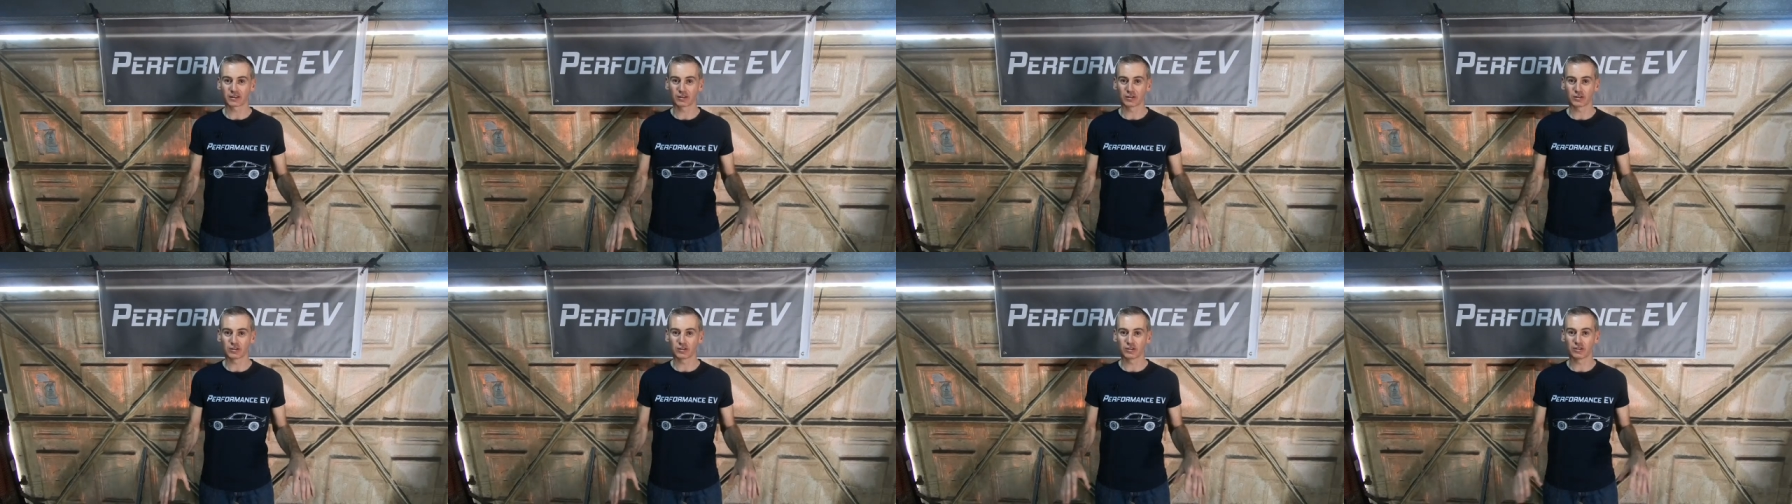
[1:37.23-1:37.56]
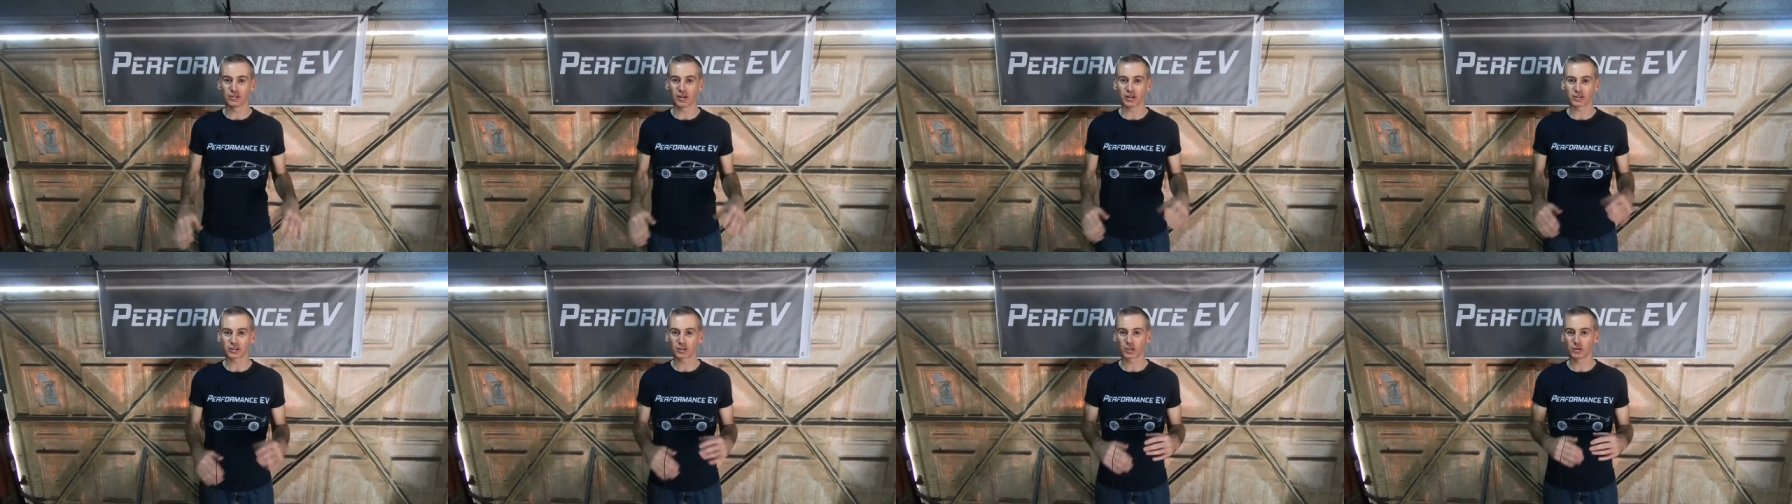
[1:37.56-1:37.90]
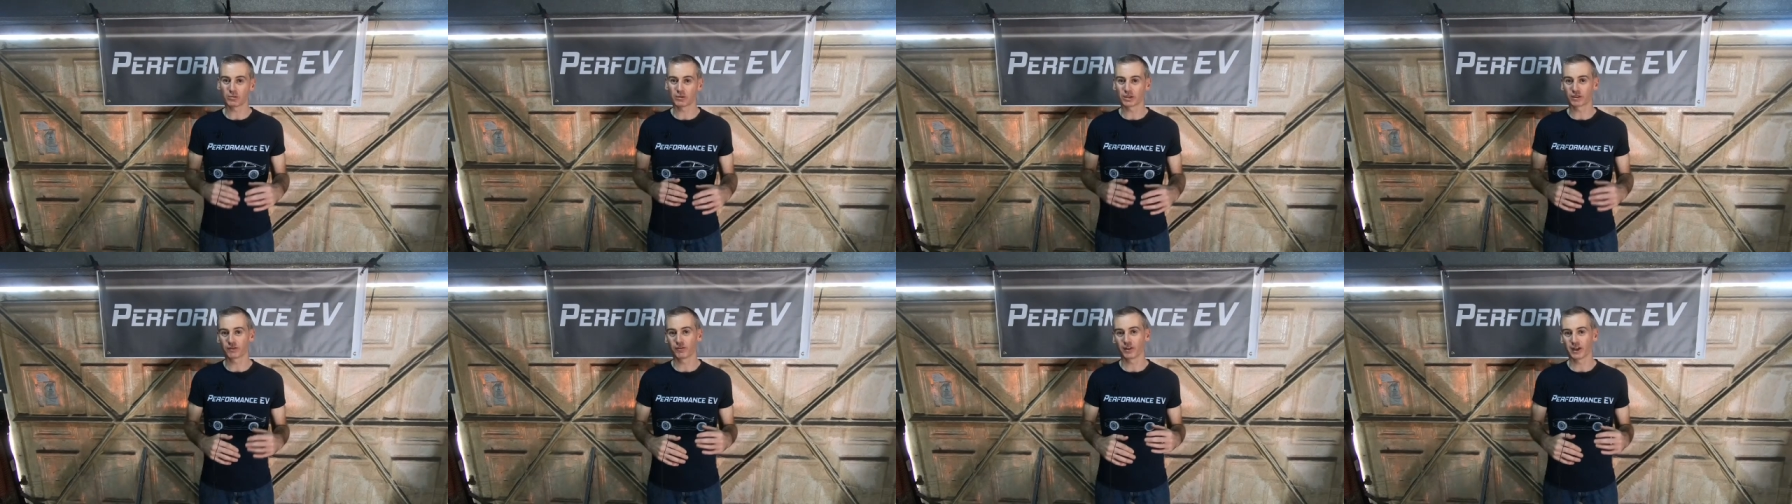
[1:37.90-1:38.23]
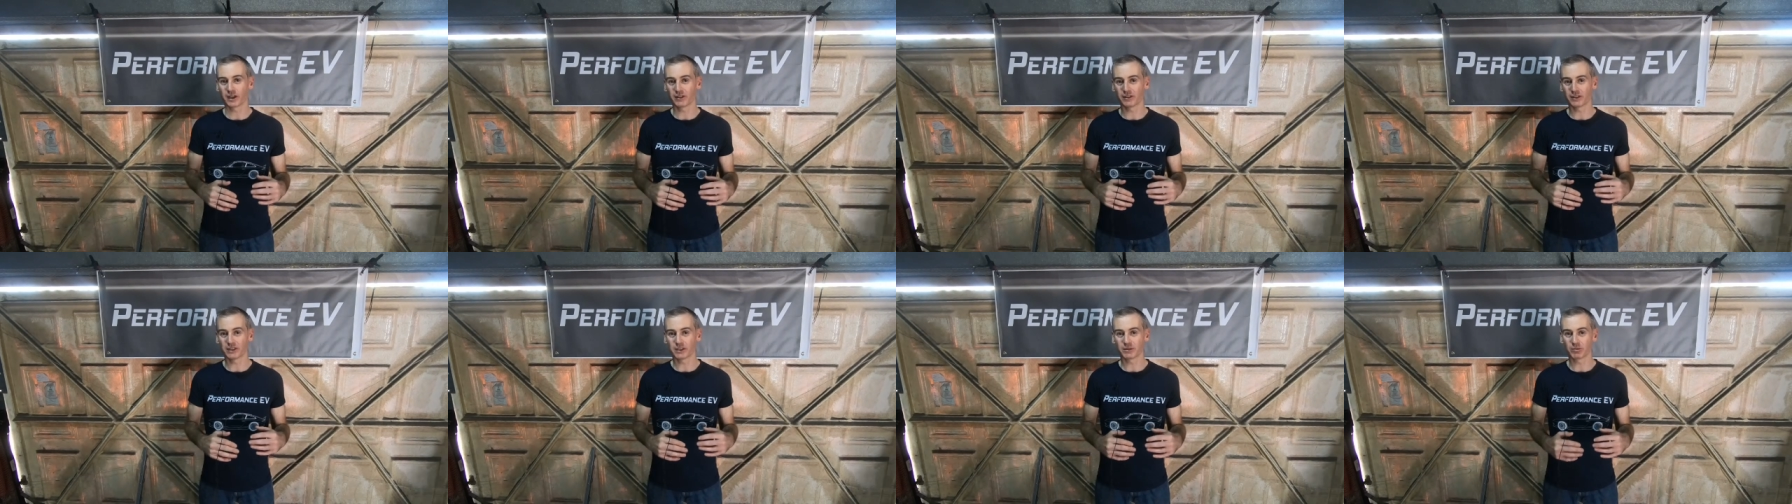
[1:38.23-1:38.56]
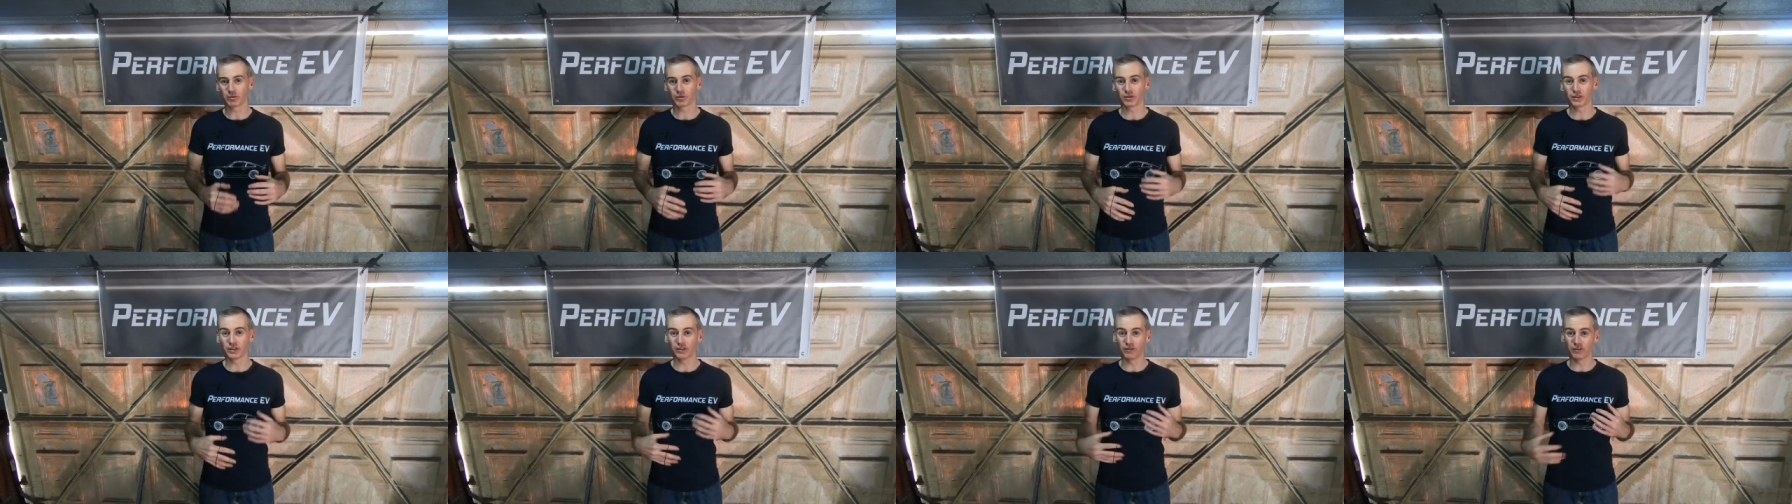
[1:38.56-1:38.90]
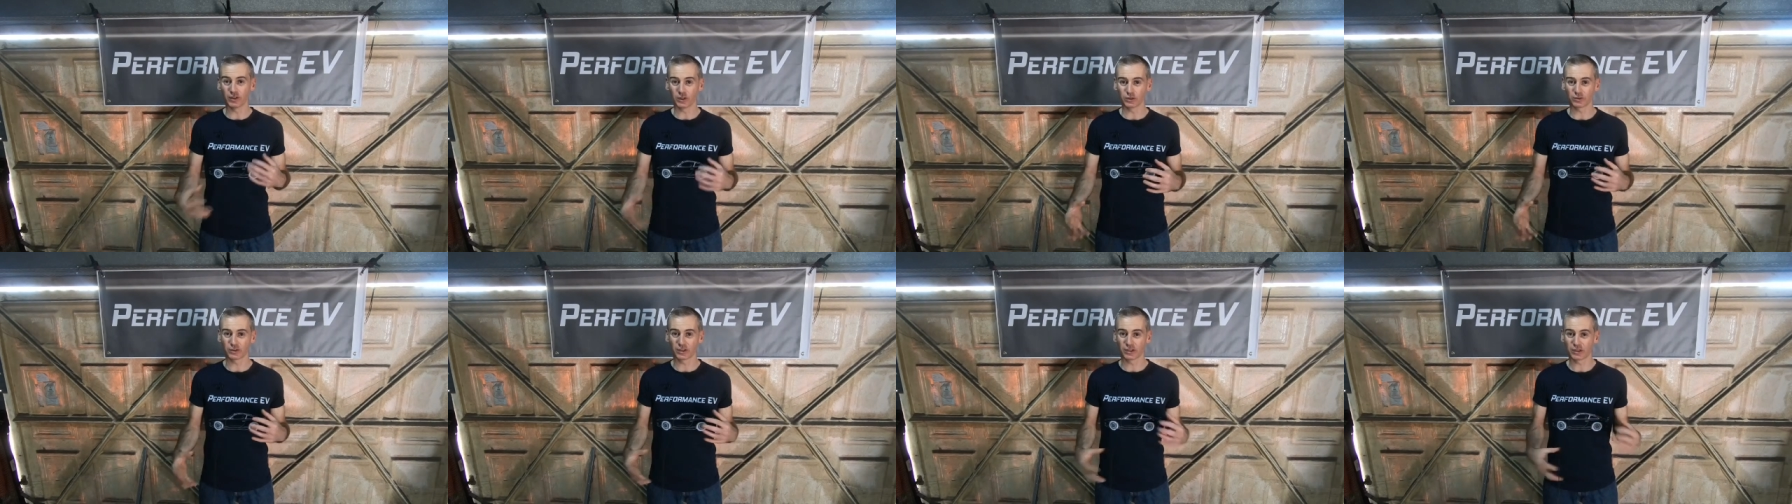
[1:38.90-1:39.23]
there's not too much variance between the
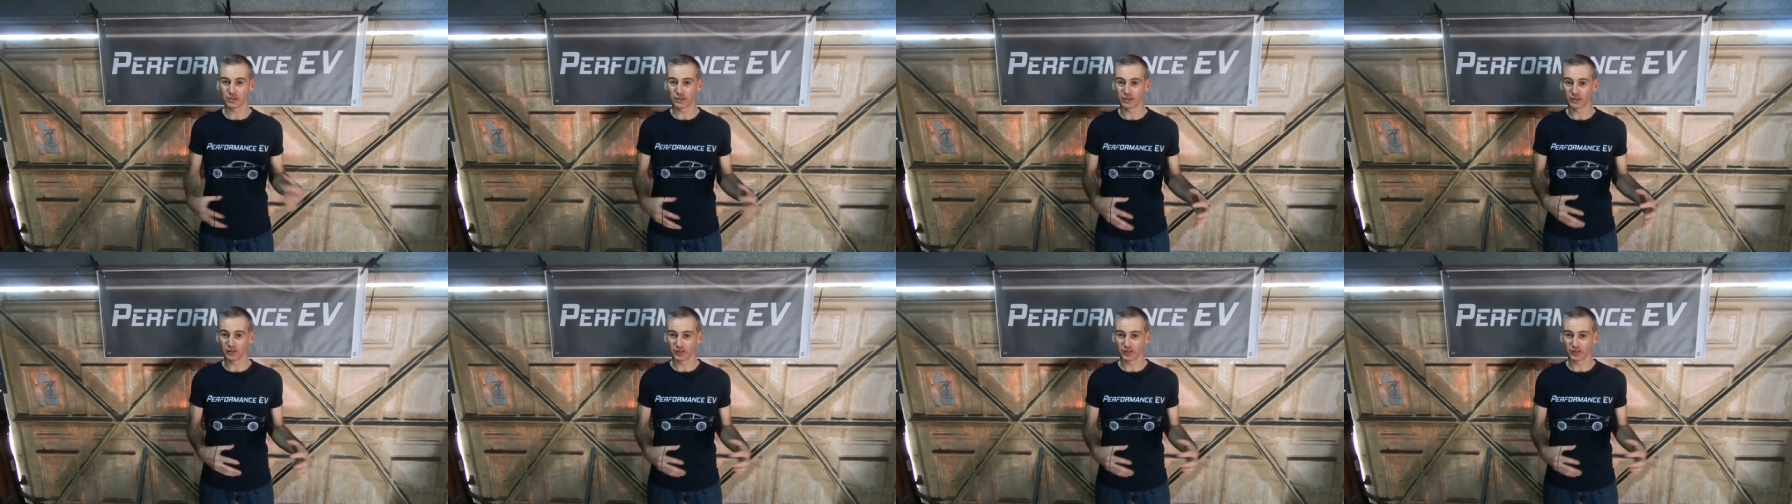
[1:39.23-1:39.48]
voltages